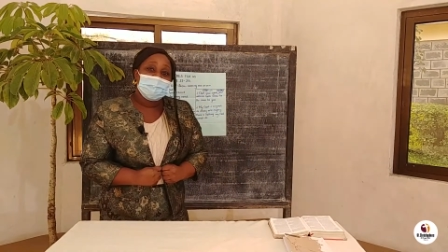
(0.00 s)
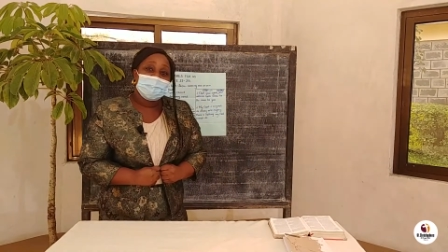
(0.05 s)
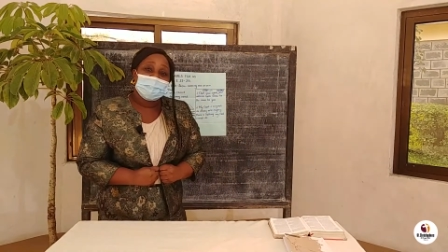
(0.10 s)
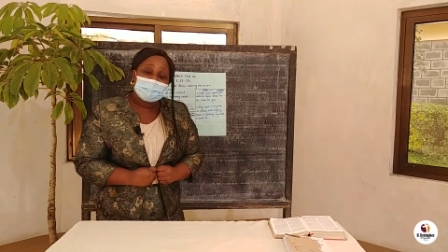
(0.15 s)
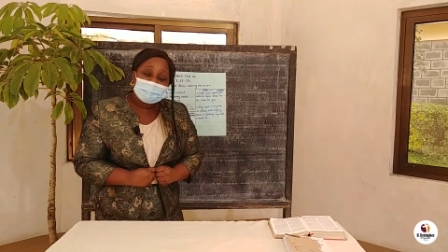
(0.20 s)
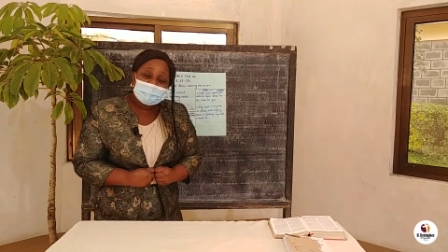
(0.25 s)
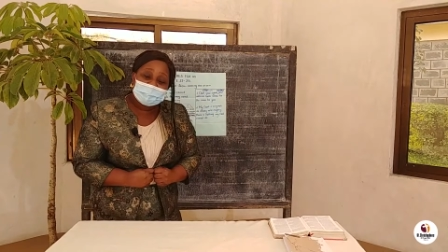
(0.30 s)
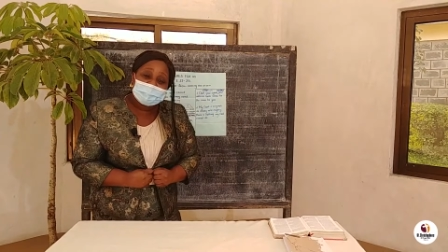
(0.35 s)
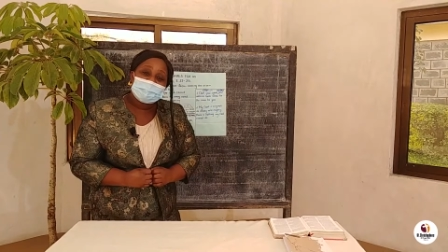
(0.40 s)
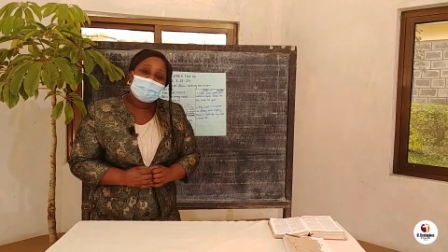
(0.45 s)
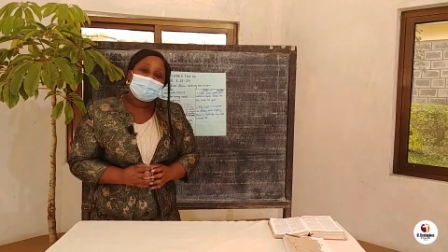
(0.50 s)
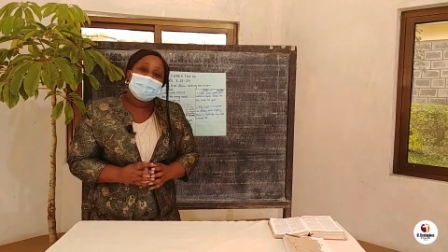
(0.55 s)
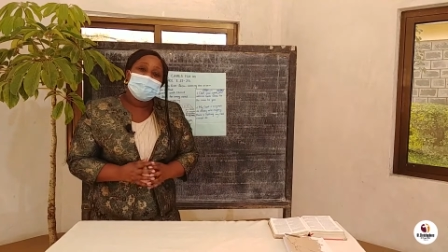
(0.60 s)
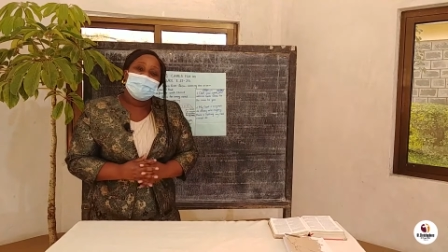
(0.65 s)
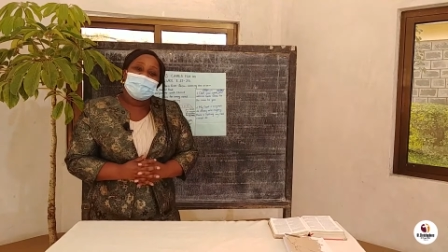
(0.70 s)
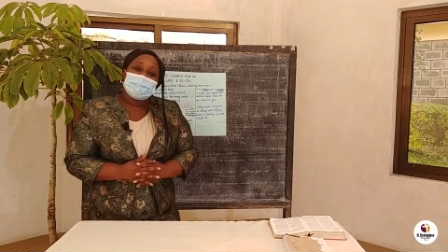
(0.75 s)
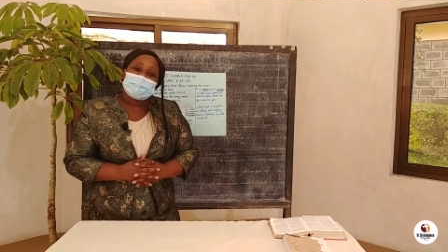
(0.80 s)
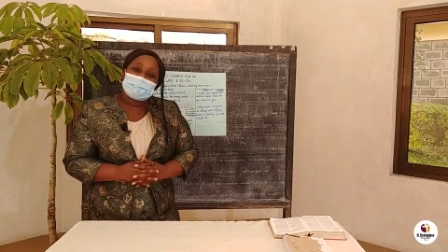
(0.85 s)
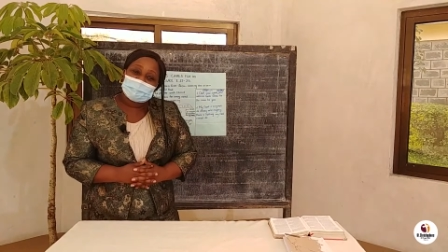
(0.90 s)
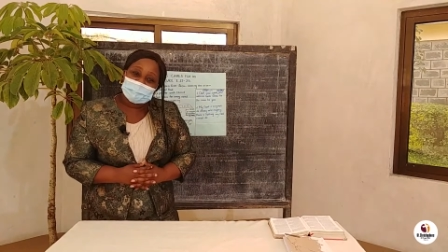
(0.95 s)
really
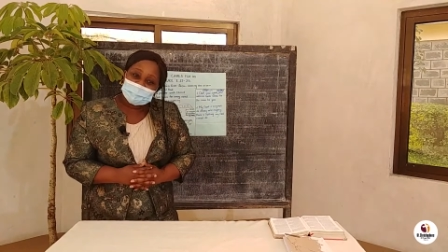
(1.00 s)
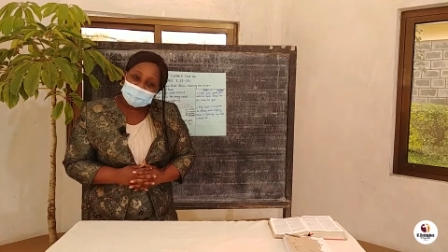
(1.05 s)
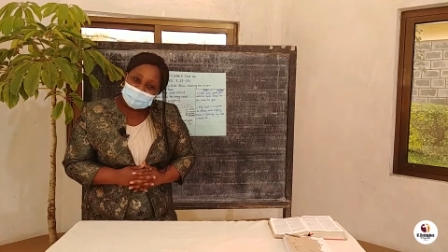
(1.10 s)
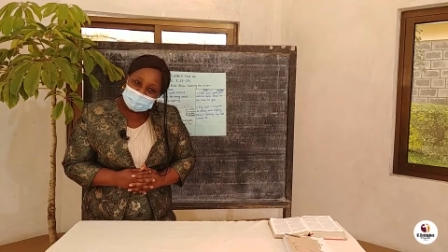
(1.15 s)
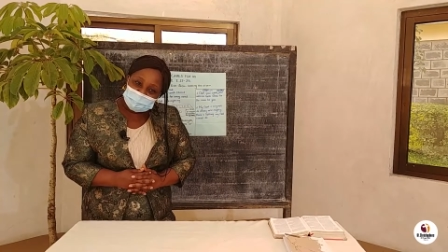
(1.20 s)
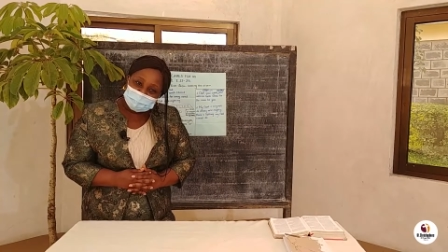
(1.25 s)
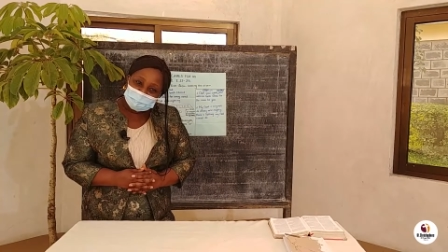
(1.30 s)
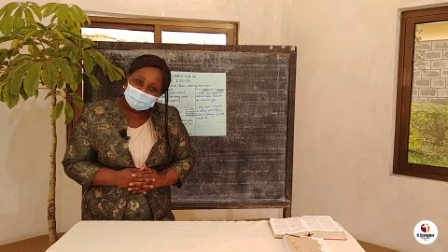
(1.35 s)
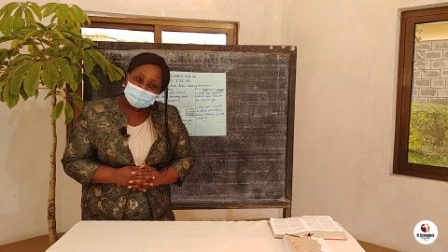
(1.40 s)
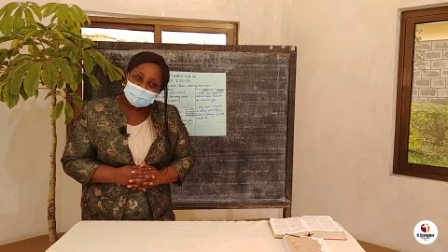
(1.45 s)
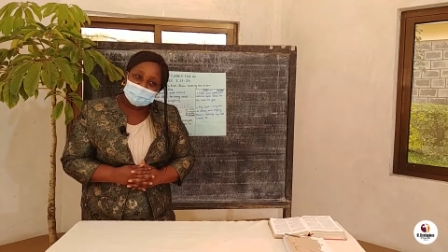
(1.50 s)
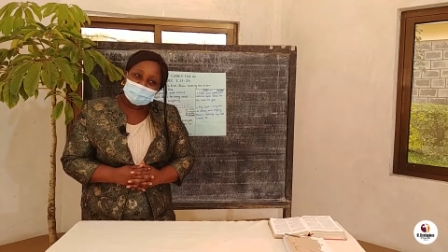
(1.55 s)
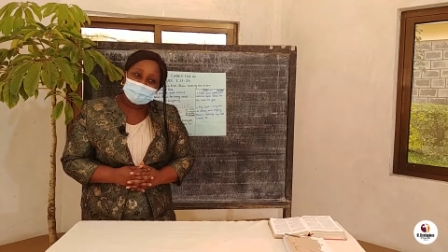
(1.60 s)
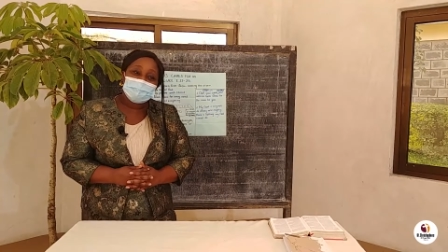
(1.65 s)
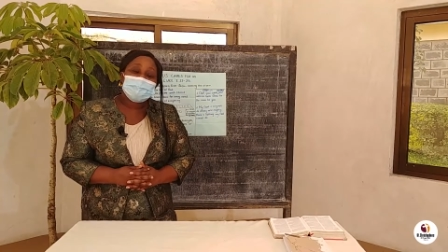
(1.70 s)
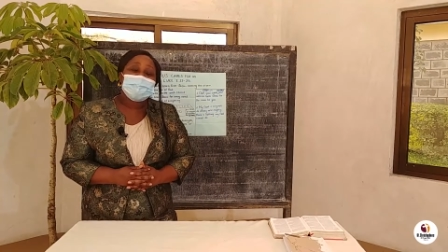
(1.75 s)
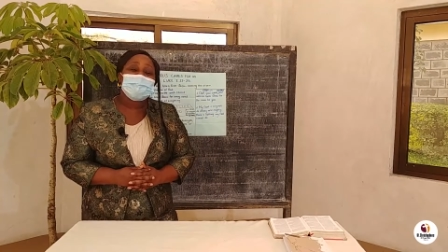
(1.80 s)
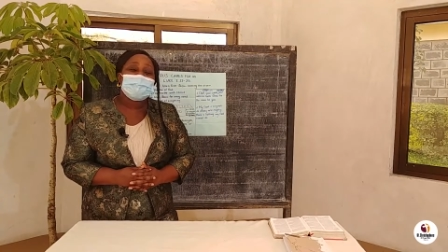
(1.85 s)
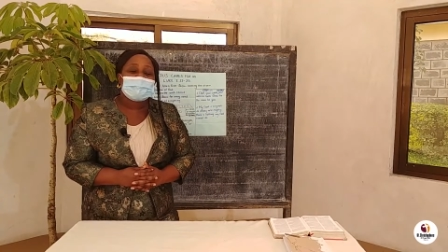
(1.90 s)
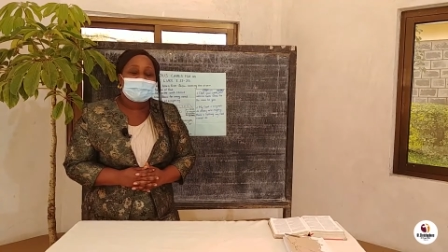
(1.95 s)
cares for
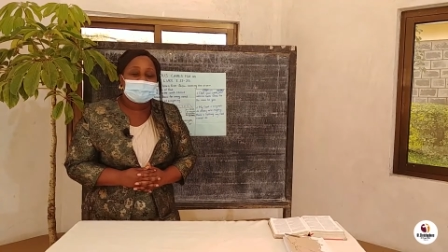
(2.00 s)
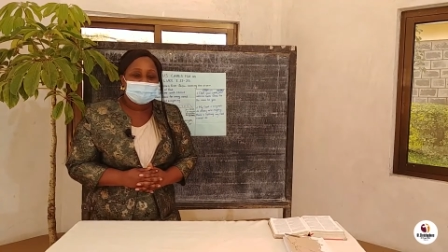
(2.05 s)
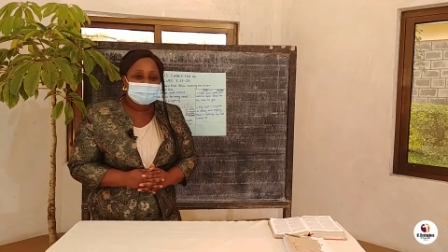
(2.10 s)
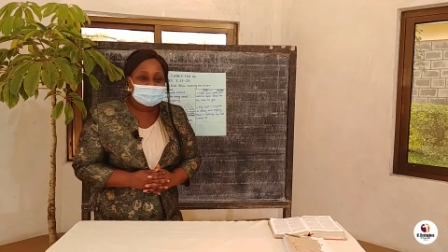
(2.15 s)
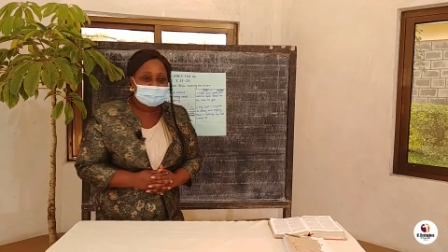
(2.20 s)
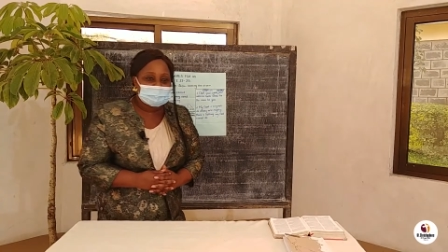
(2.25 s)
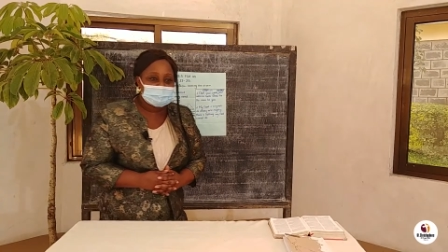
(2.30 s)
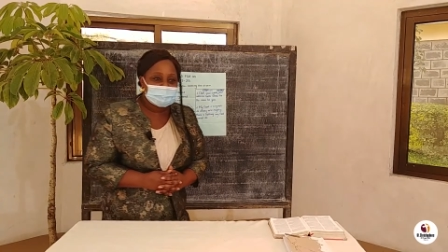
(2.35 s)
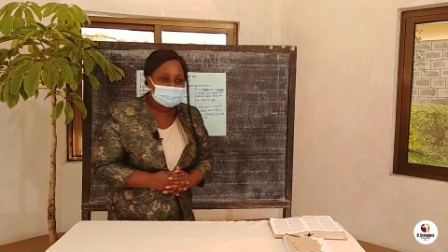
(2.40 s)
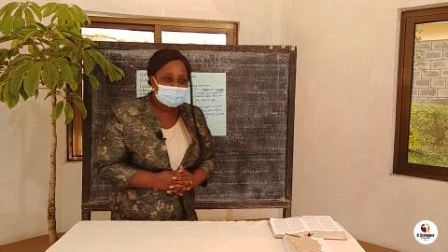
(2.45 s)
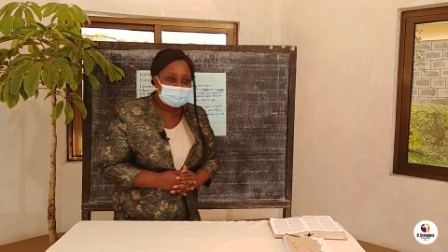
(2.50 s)
us. He loves us